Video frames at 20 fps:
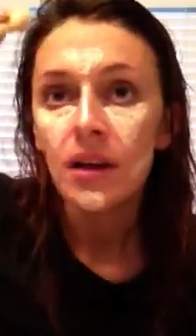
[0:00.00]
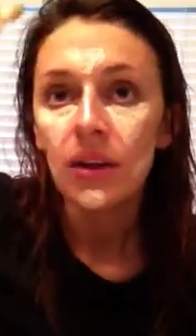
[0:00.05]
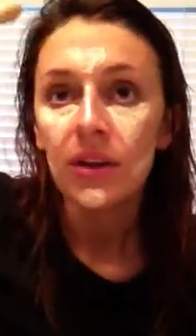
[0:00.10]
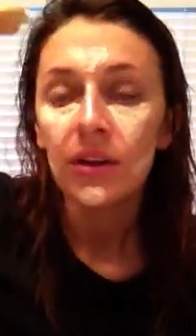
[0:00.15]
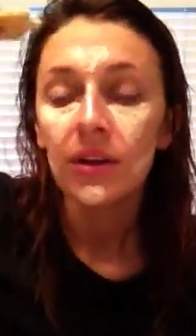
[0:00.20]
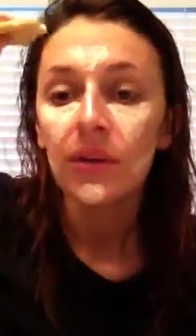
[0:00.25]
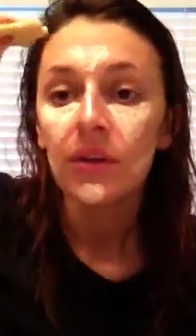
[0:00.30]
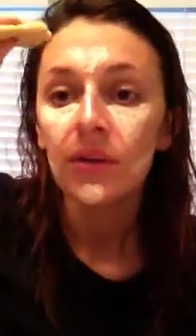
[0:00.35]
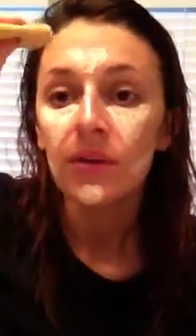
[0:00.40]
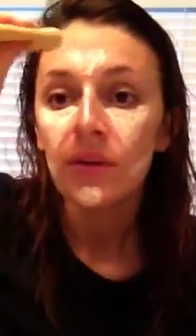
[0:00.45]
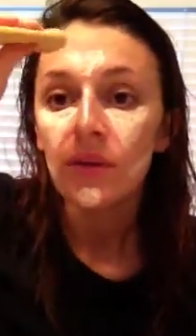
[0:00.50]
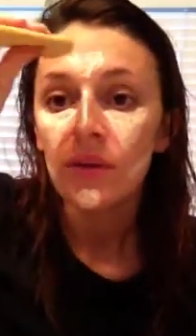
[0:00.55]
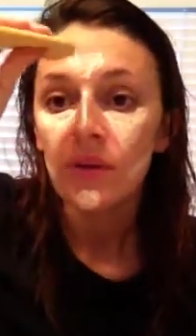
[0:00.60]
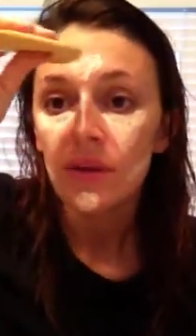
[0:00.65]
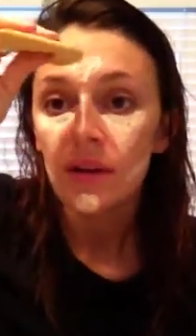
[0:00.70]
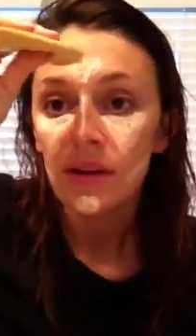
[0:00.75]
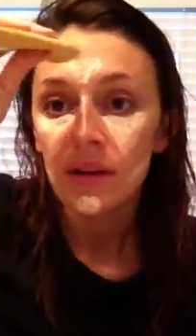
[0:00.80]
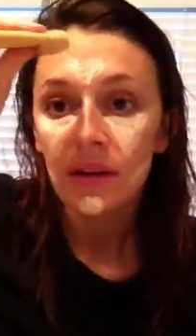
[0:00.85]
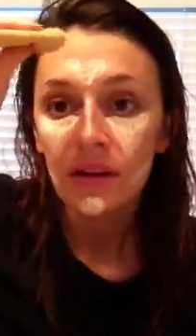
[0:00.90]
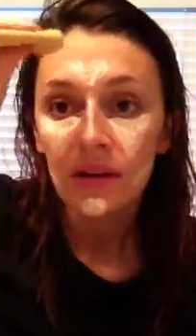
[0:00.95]
you
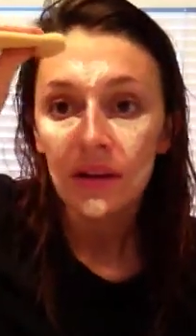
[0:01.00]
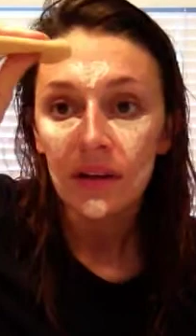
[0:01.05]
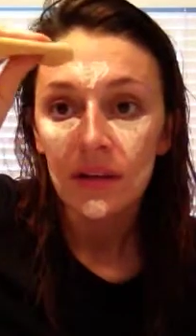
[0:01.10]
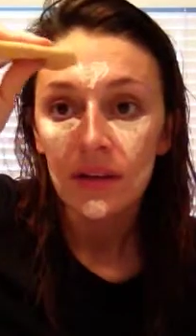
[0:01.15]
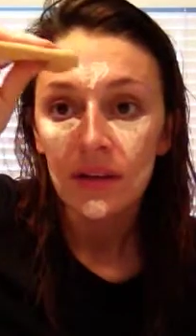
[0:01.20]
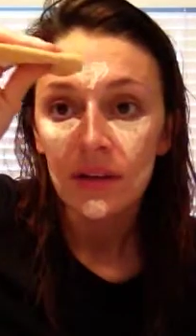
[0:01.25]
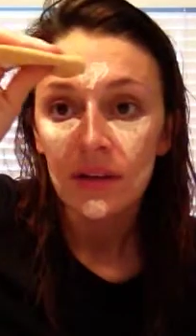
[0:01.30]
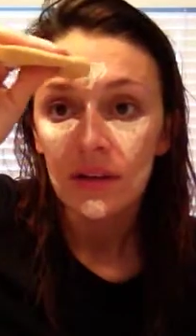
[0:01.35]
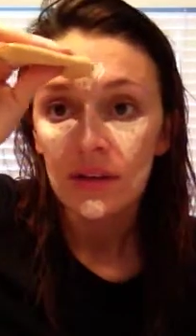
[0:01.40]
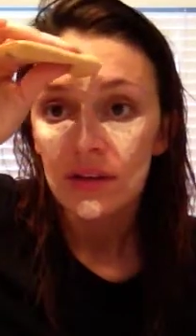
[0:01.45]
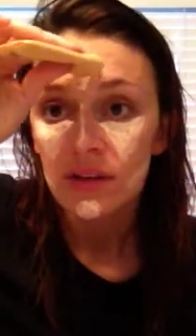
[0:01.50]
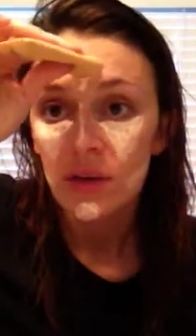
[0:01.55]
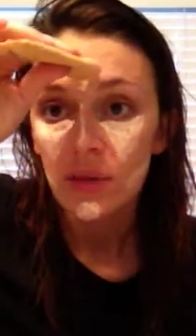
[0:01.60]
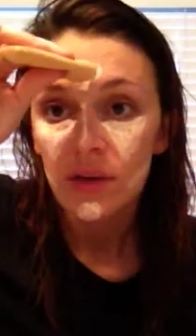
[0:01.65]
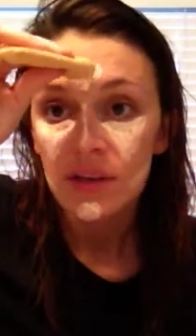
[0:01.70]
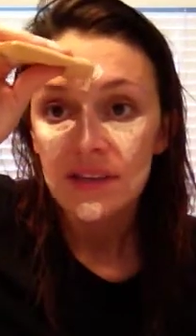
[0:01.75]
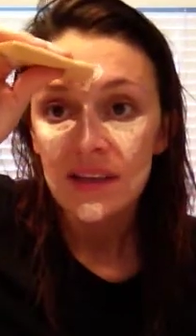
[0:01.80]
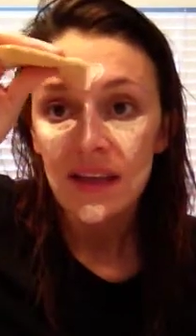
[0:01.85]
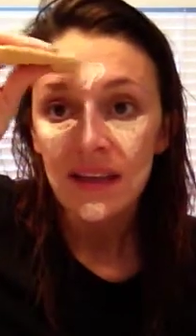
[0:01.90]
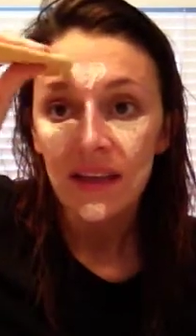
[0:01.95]
don't
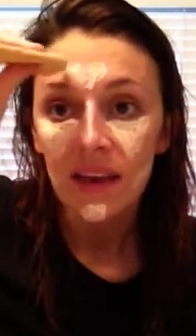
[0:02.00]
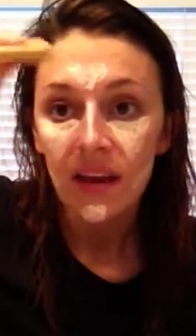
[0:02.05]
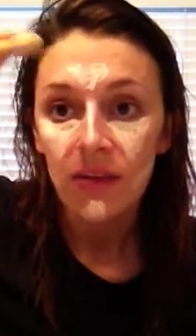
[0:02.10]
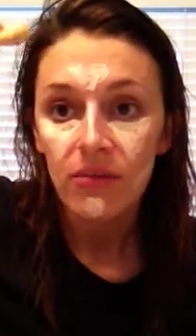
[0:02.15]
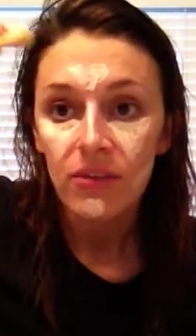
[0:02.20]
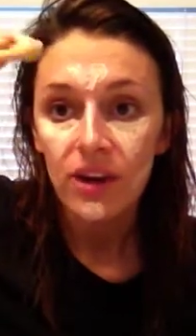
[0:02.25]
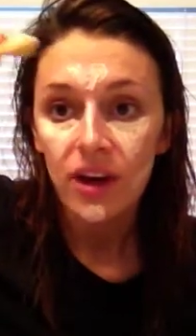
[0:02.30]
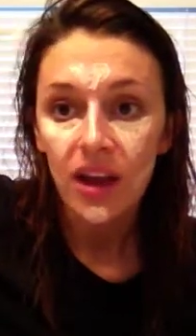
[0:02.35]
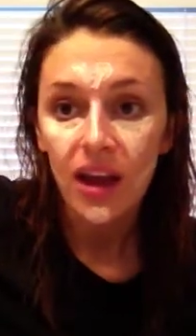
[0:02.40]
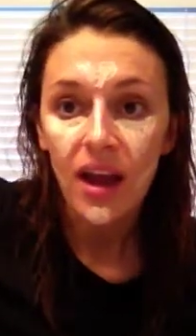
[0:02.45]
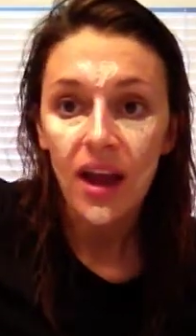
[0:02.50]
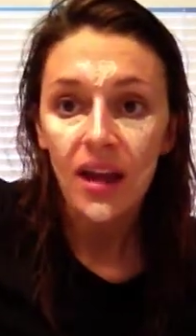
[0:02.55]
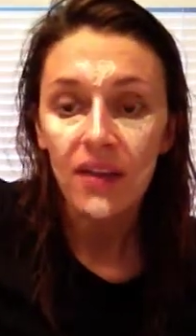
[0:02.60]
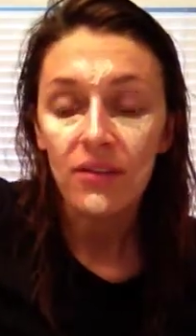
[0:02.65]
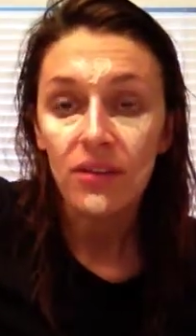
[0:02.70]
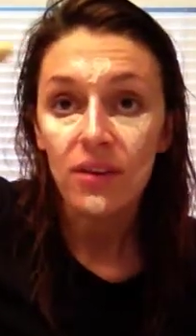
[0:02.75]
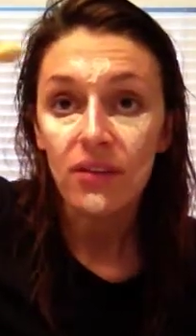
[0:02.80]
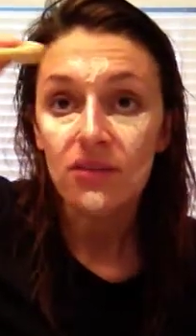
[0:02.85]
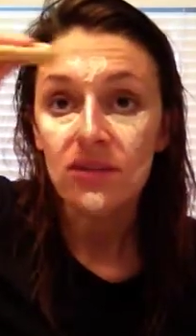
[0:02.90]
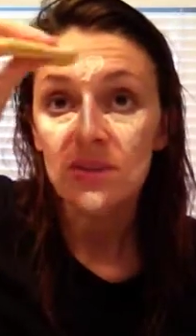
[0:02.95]
want to take that up very high. If
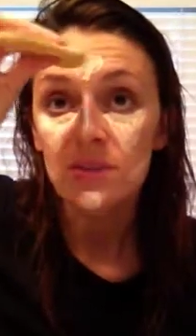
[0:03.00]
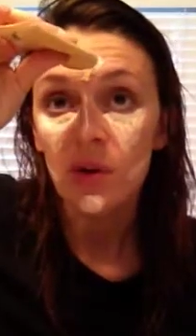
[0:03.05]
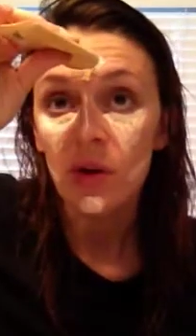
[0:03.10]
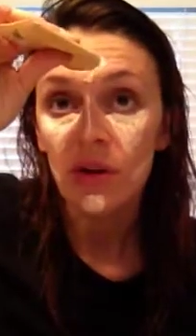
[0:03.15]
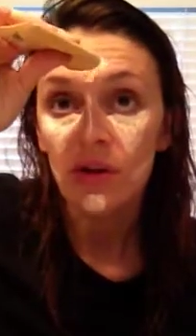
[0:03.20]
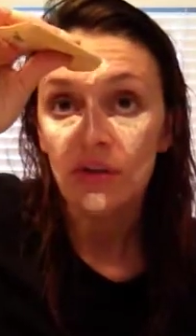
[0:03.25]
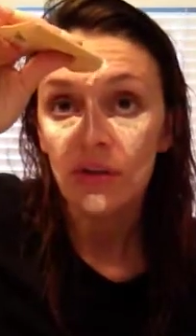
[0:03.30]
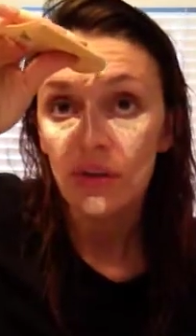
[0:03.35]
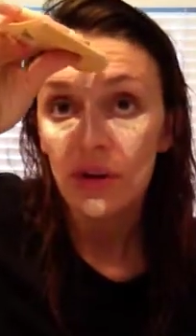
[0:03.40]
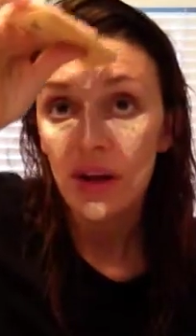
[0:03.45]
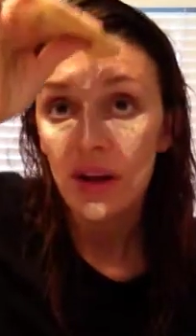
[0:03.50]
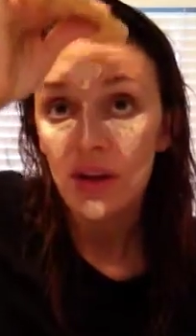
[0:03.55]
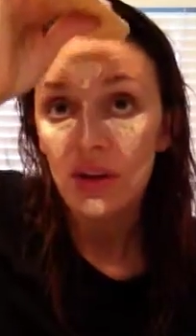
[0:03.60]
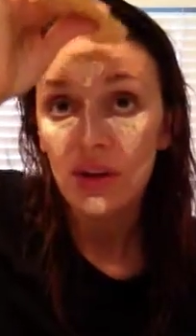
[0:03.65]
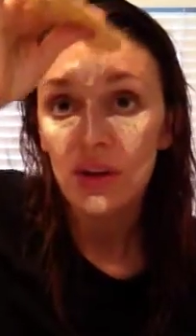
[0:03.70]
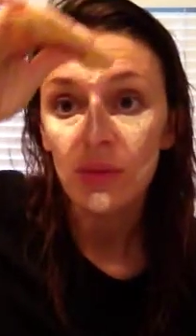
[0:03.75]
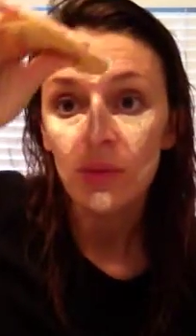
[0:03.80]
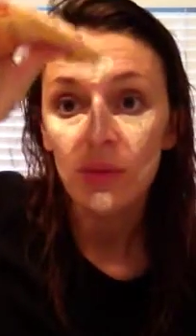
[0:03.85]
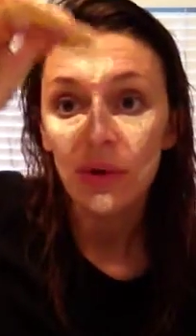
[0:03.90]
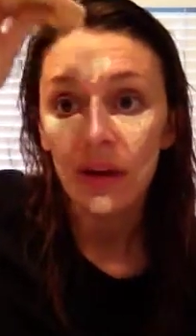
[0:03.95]
you have a smaller forehead, you
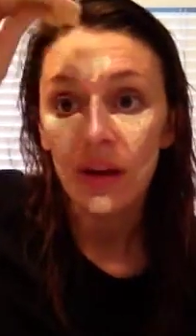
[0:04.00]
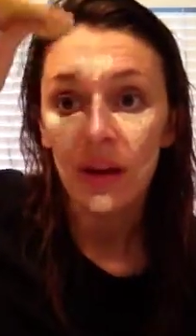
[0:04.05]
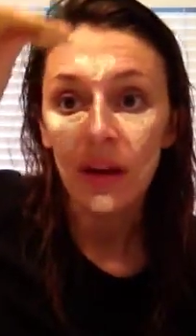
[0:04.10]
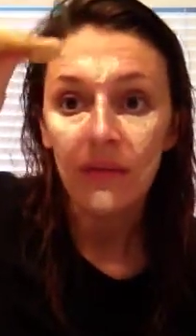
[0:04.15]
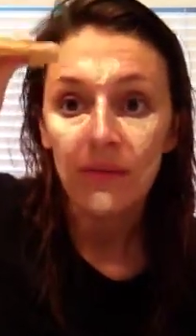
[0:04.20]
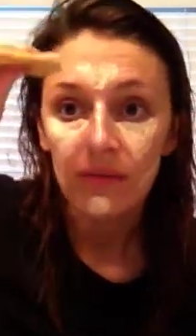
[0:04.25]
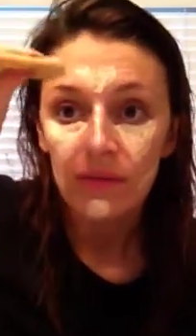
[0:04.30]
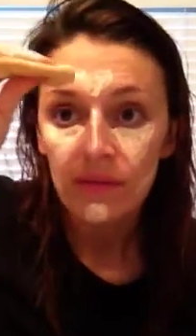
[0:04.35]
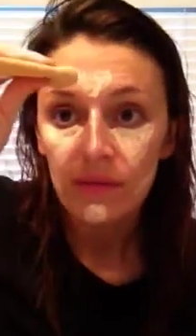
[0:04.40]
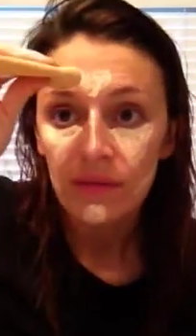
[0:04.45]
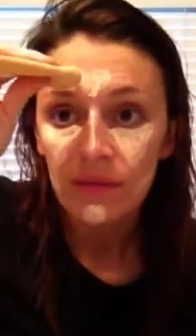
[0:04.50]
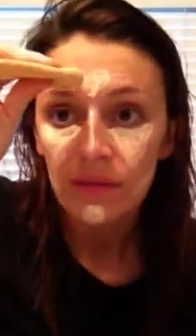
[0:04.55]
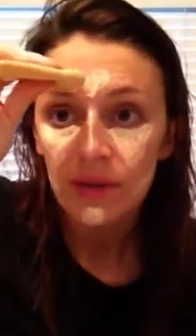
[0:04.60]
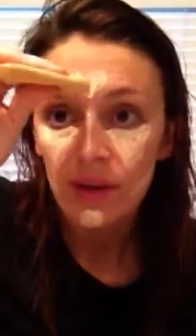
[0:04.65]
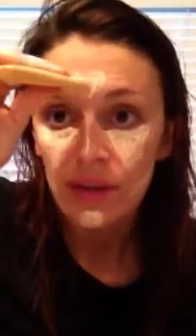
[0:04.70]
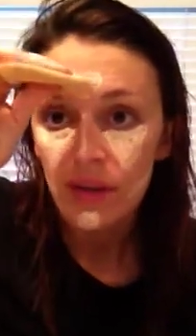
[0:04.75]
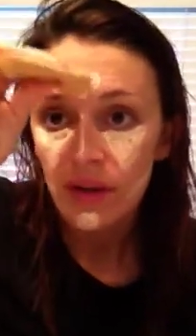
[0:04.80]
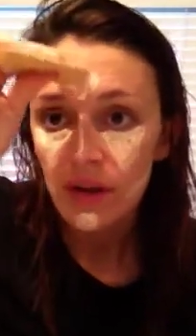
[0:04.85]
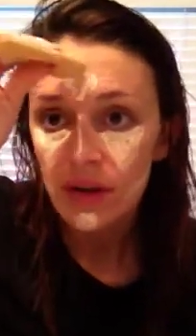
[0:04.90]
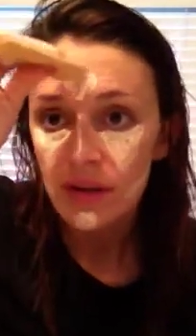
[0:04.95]
can bring it up
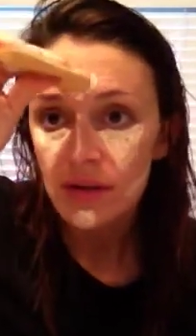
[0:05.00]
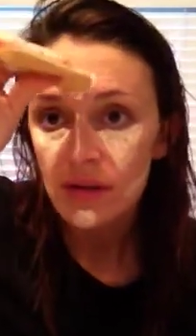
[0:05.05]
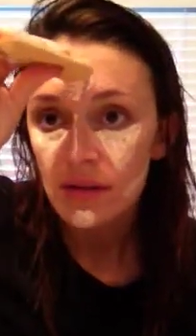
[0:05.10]
further.